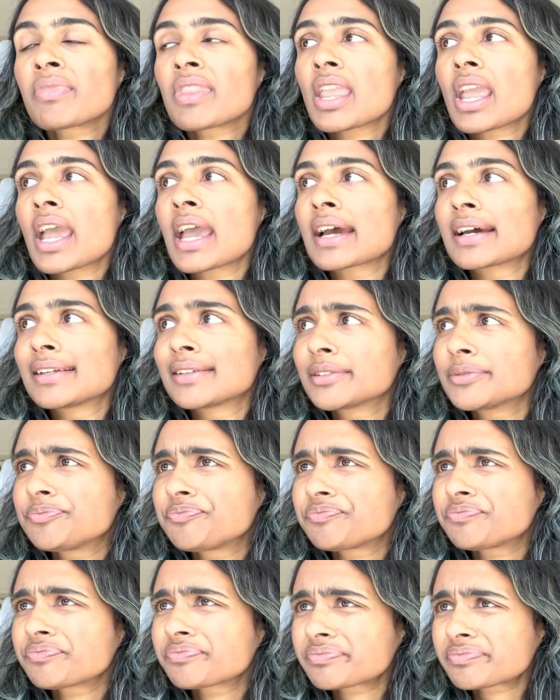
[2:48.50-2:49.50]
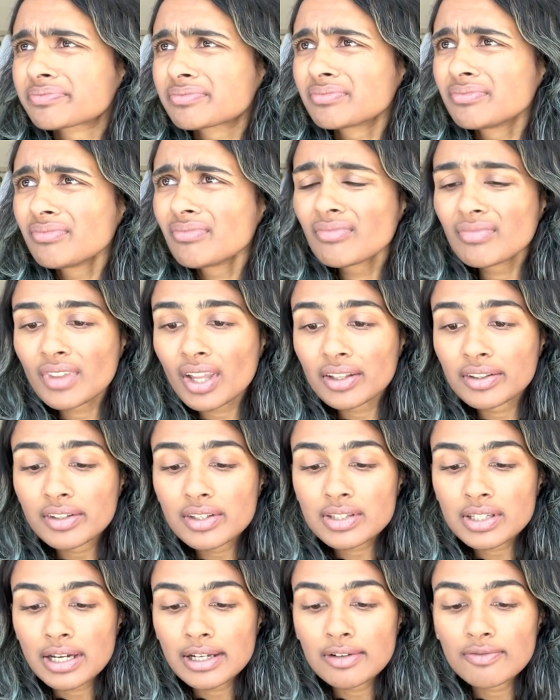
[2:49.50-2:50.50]
and
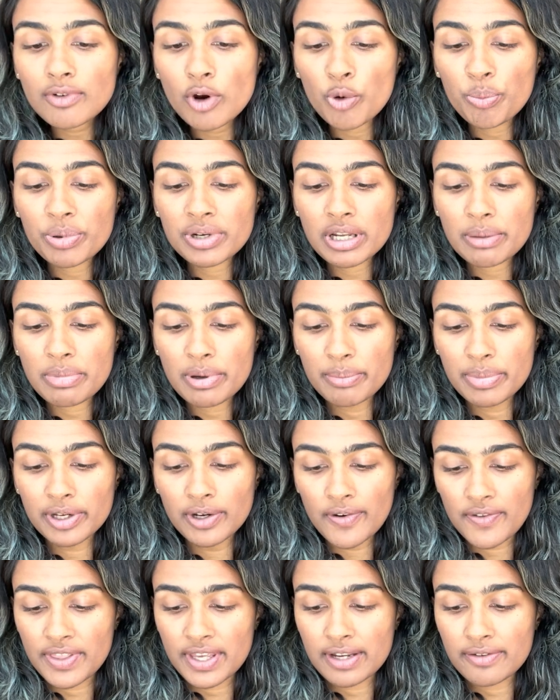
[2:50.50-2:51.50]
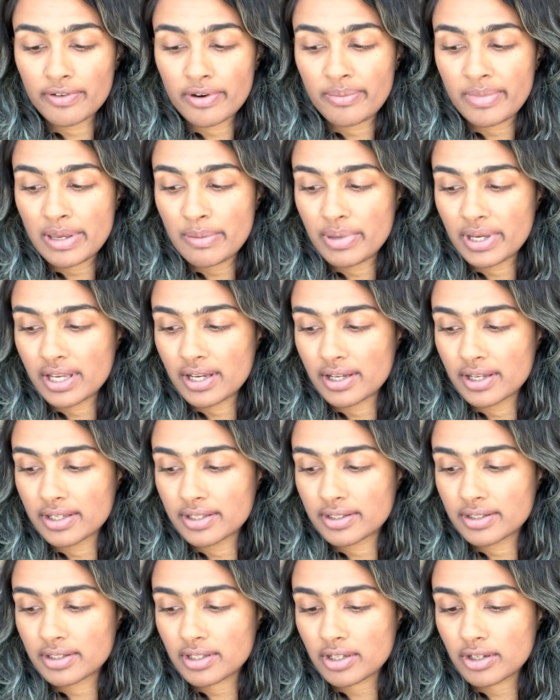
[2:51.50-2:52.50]
this kind of opened up a bigger thing for me
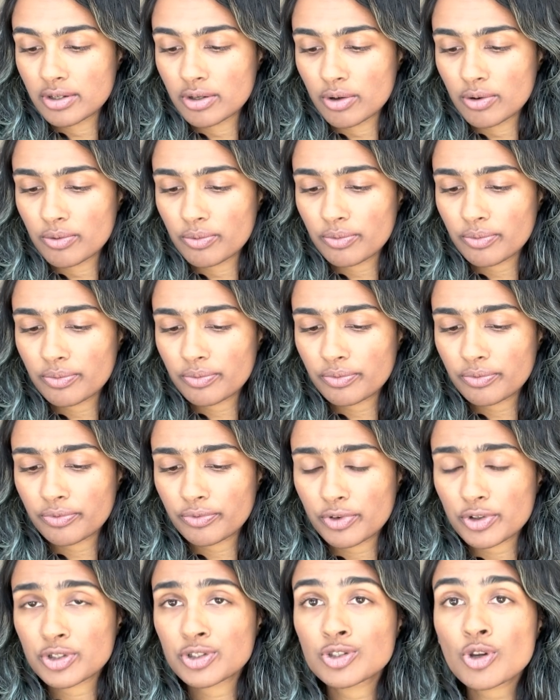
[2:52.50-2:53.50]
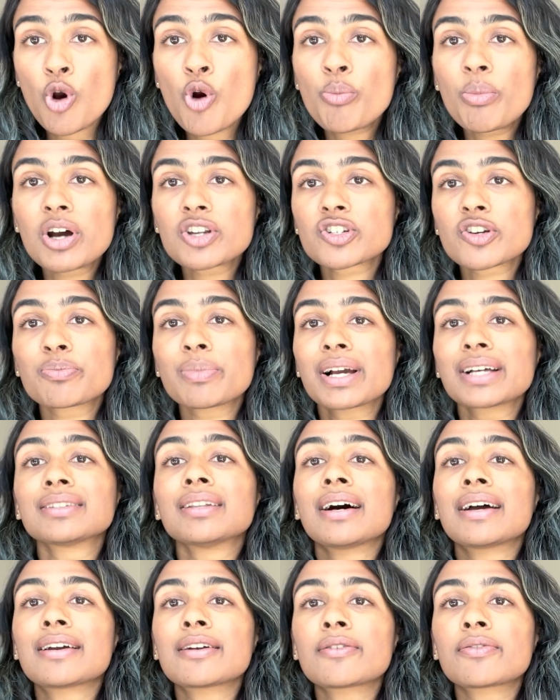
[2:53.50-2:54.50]
because, for so much of my
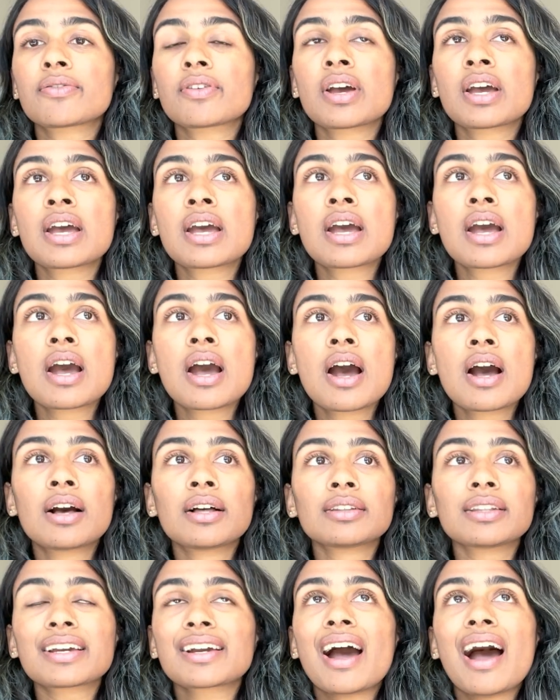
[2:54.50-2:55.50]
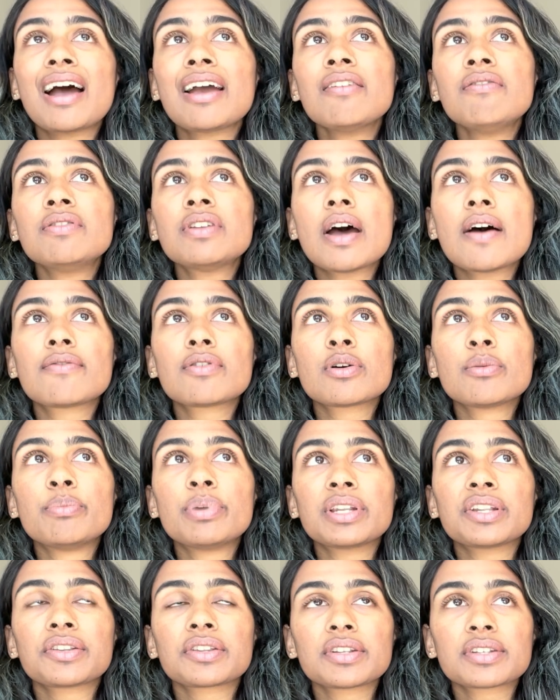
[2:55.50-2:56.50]
life, I have never
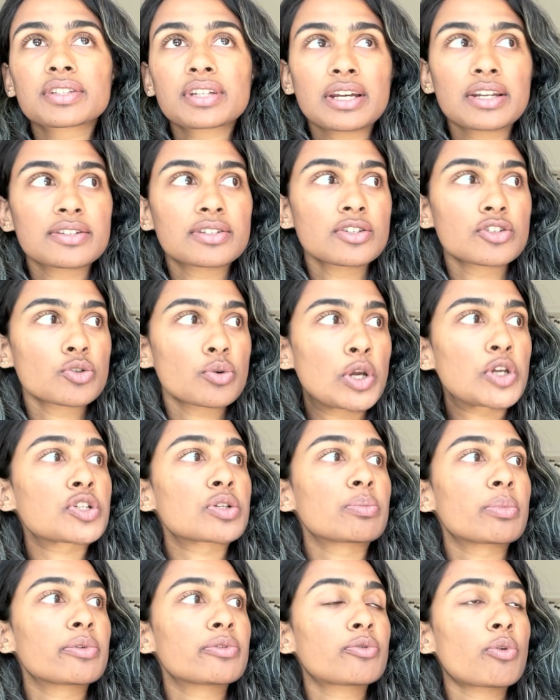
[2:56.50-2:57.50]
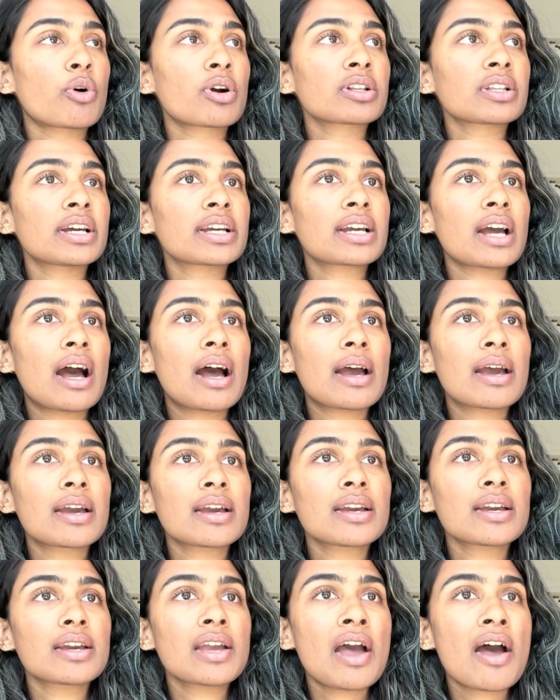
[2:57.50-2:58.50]
been in this kind of situation before.
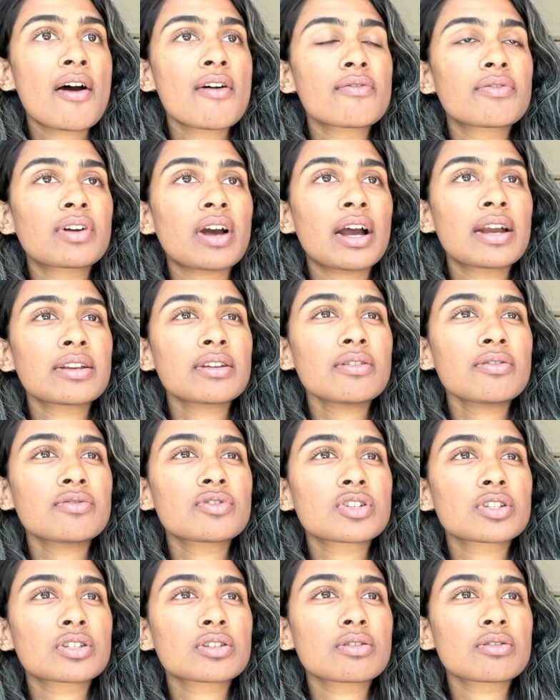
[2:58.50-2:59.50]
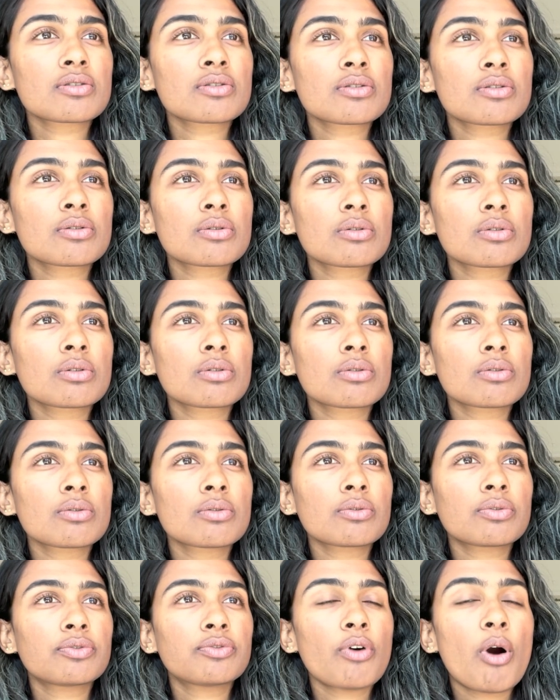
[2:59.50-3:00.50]
I have kind of just
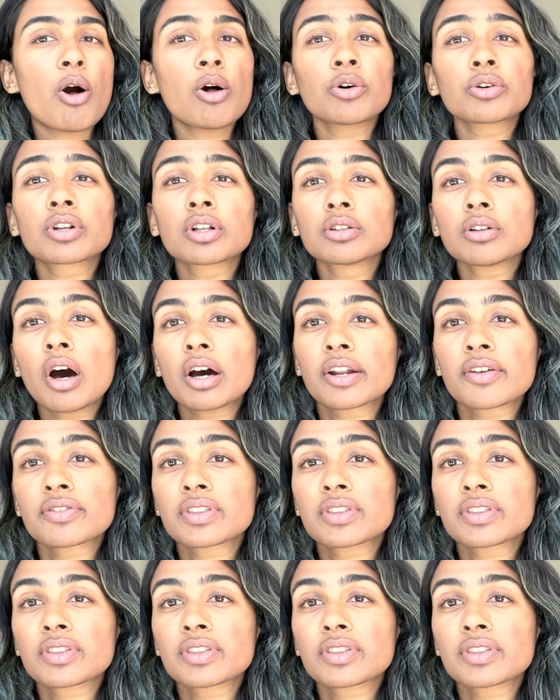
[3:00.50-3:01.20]
followed a lot of